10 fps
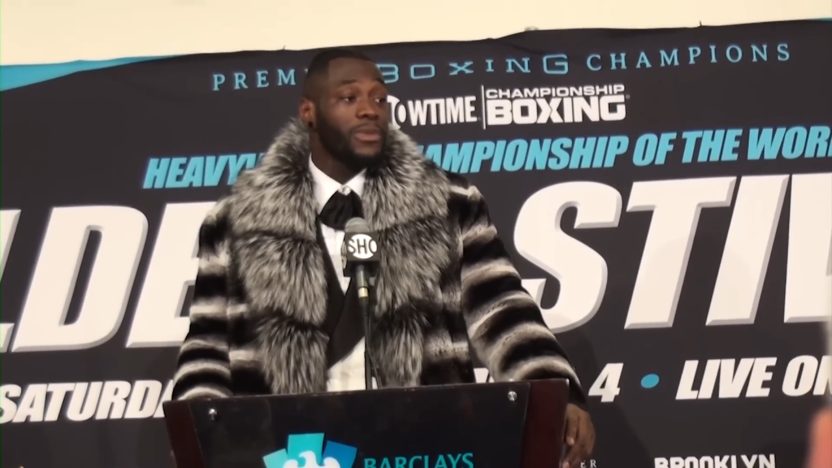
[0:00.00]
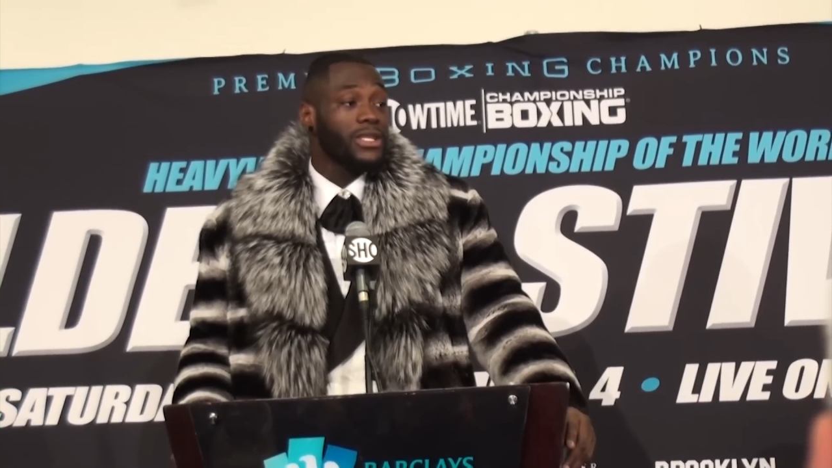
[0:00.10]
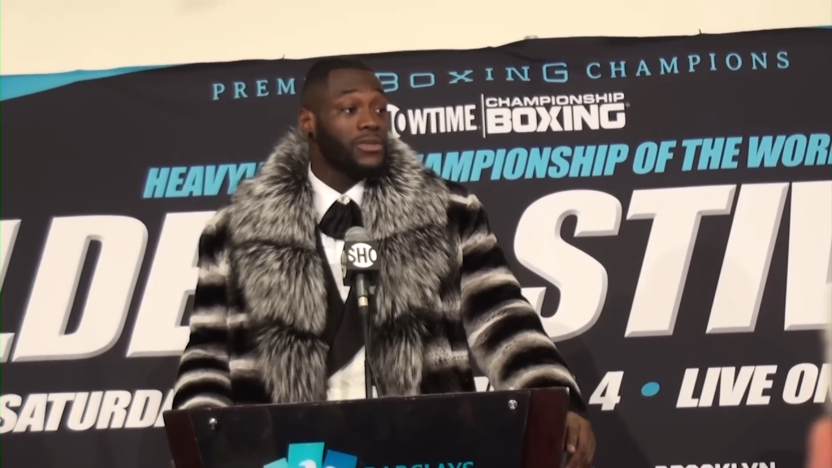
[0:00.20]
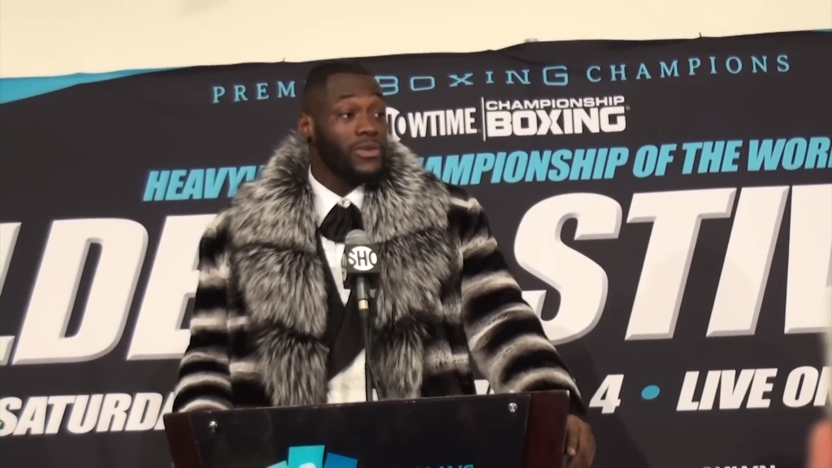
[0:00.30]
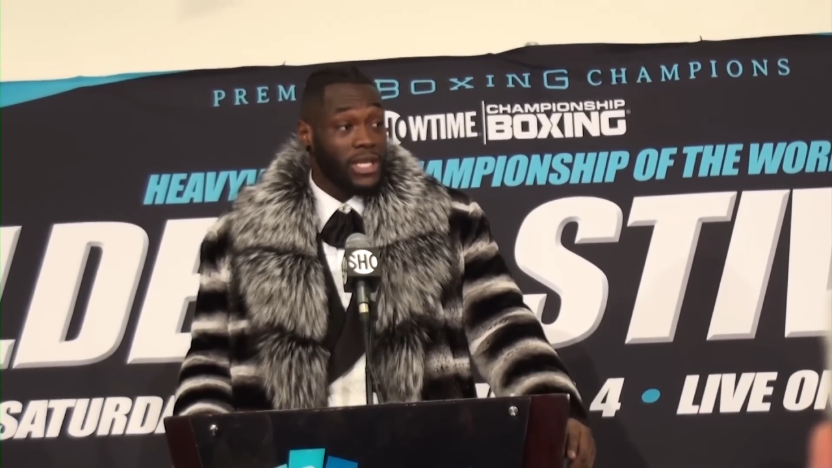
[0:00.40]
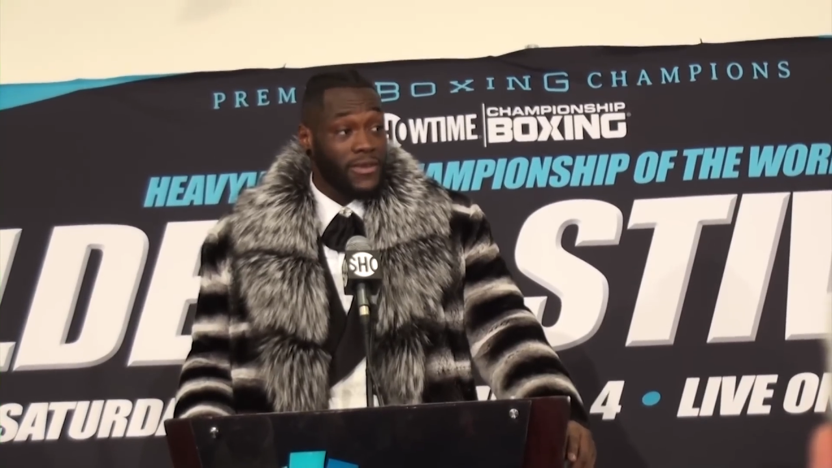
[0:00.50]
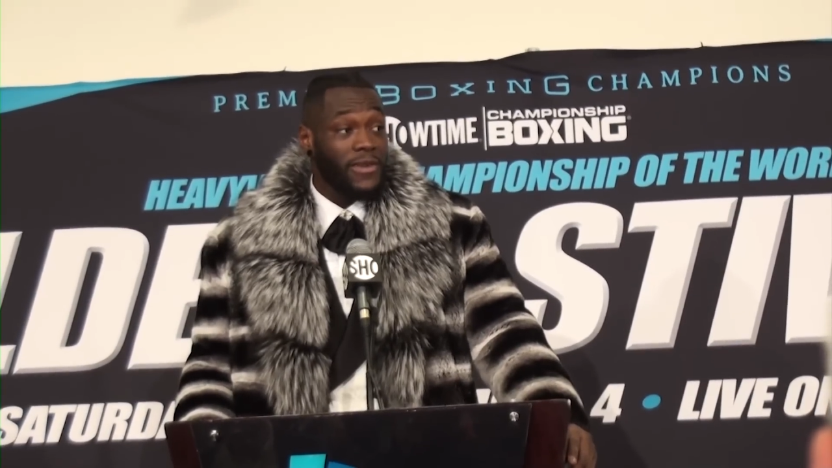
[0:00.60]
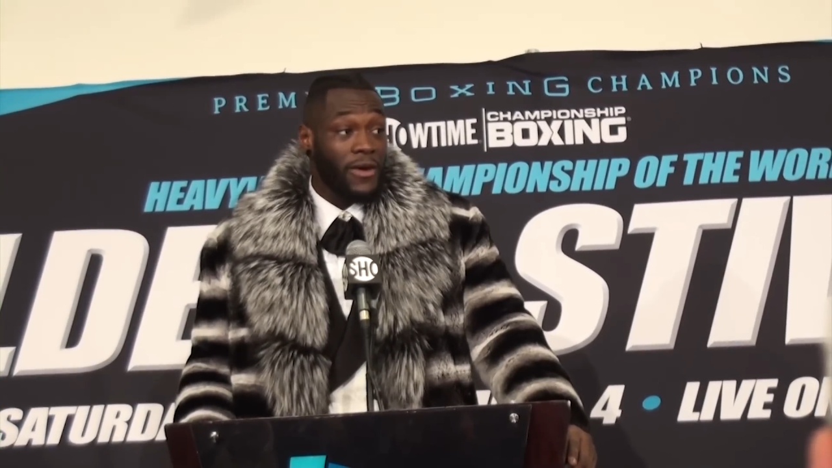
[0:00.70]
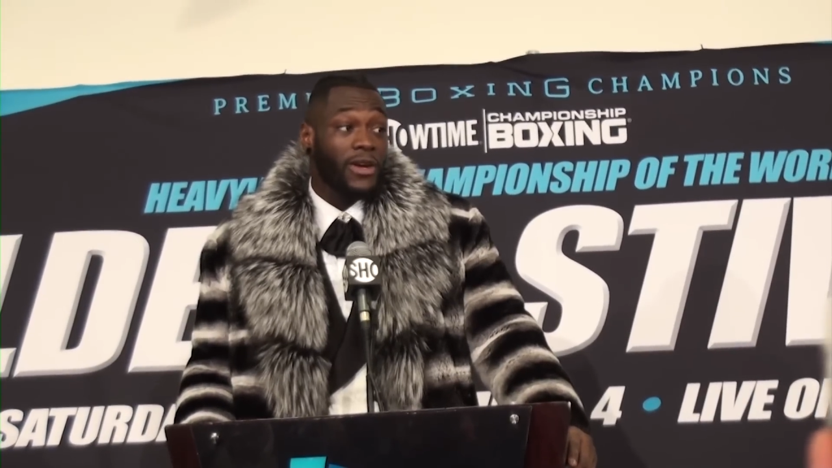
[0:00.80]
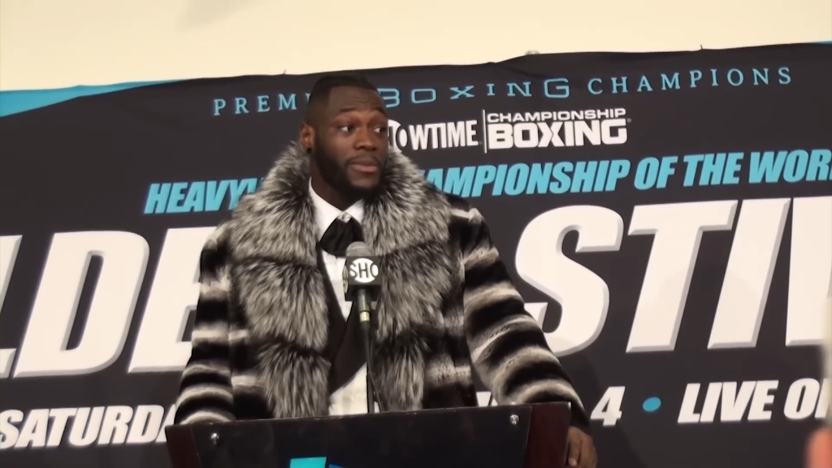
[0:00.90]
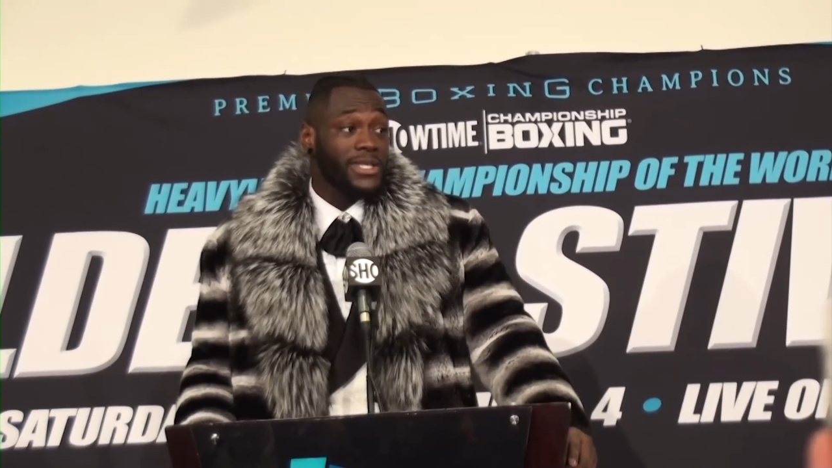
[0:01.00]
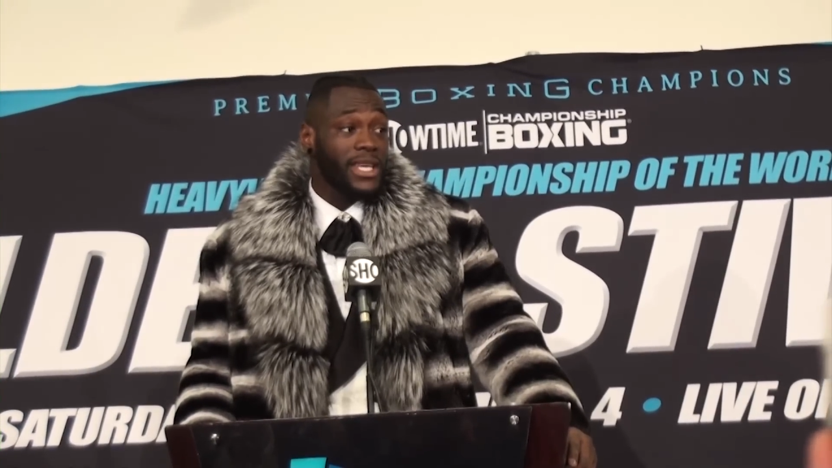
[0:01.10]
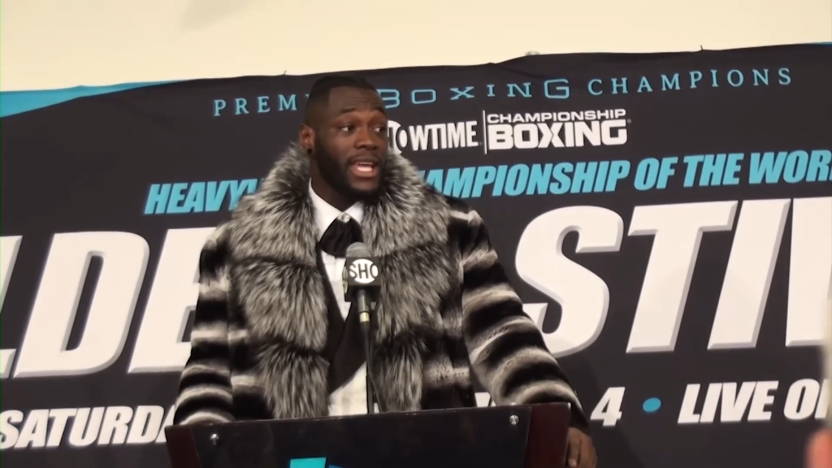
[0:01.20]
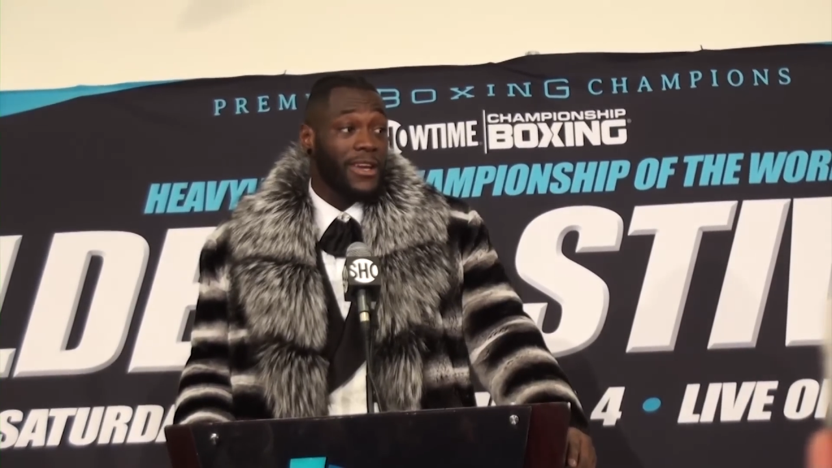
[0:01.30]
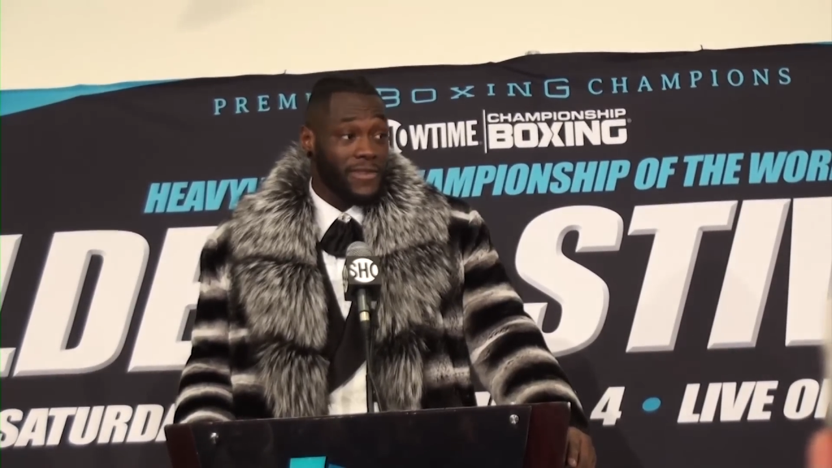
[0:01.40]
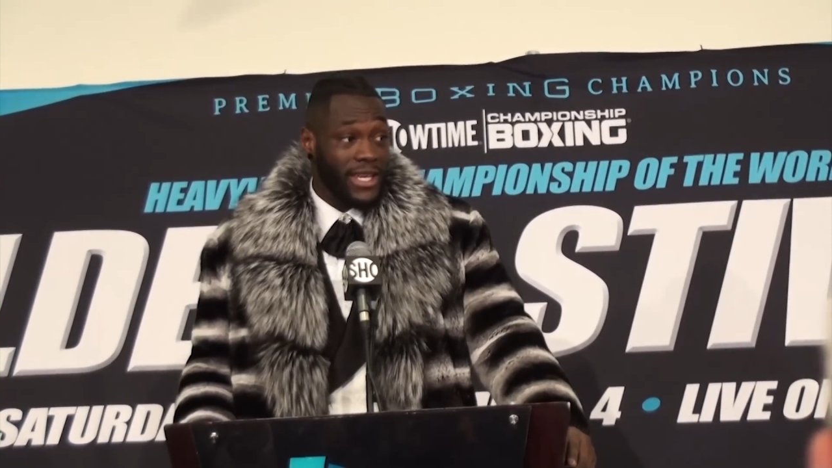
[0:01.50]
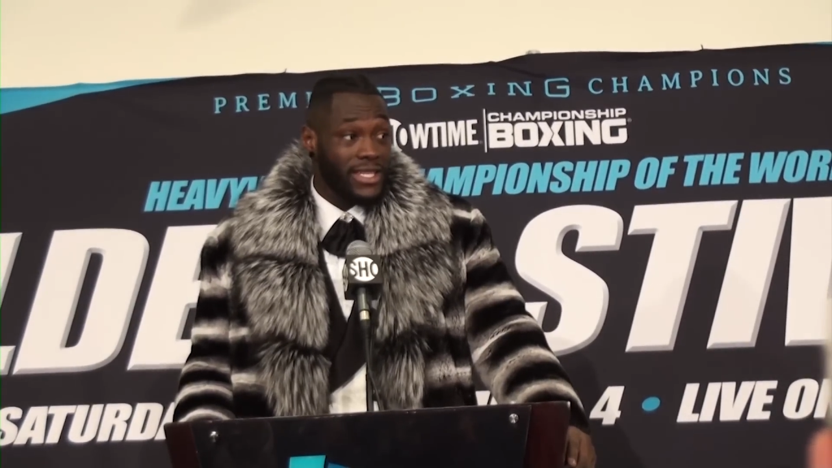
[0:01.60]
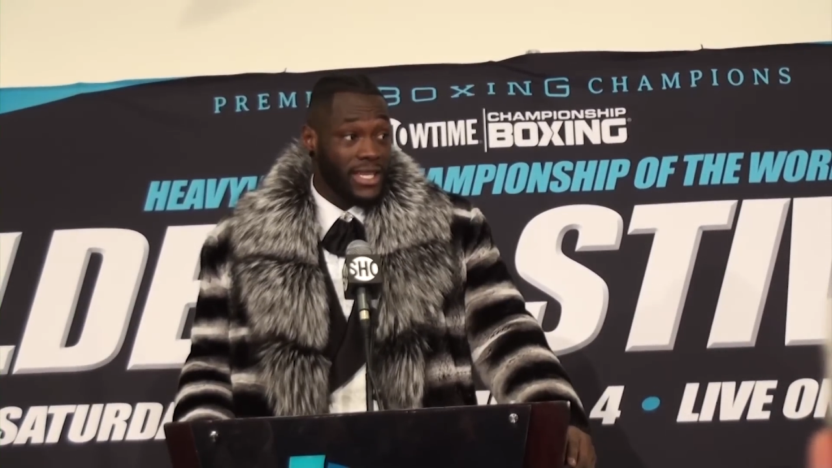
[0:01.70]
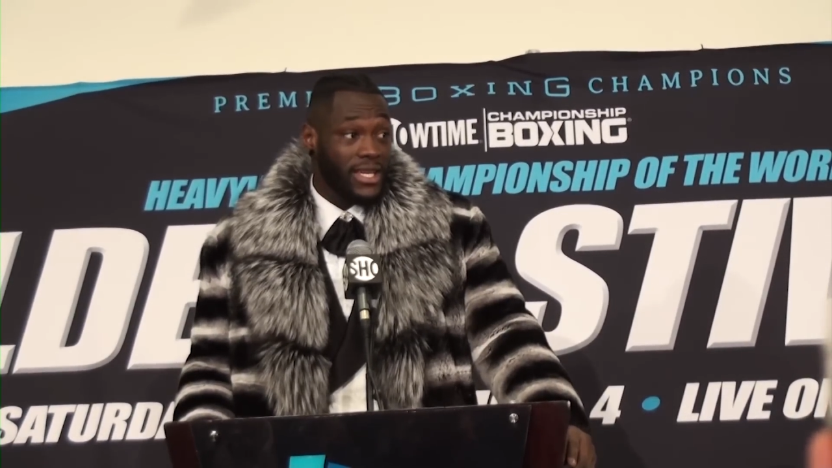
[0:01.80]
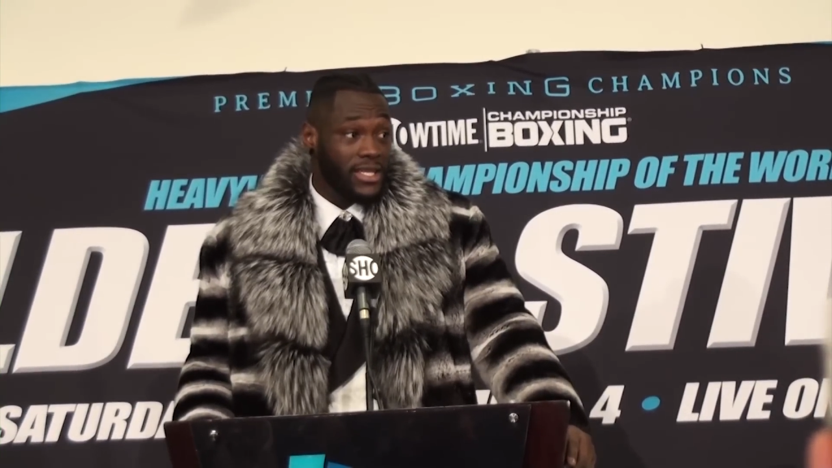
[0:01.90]
She would get very upset if they
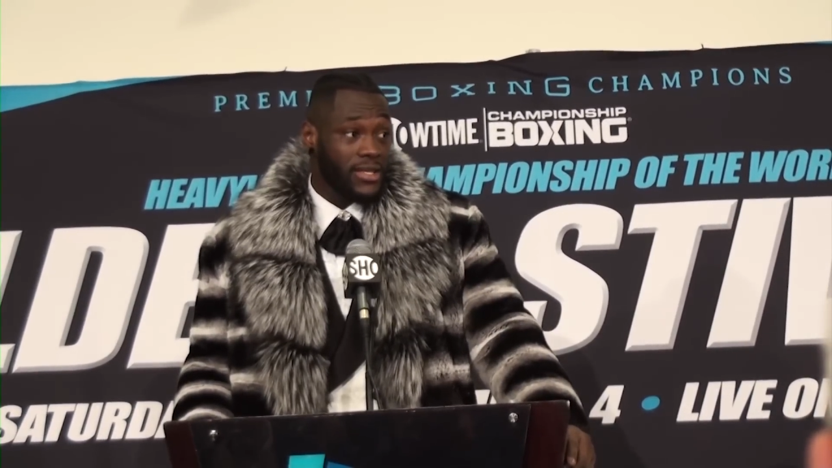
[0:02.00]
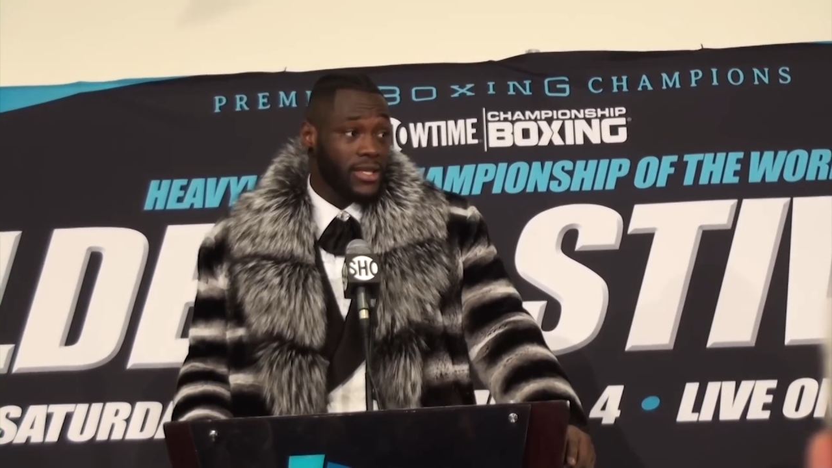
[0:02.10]
did.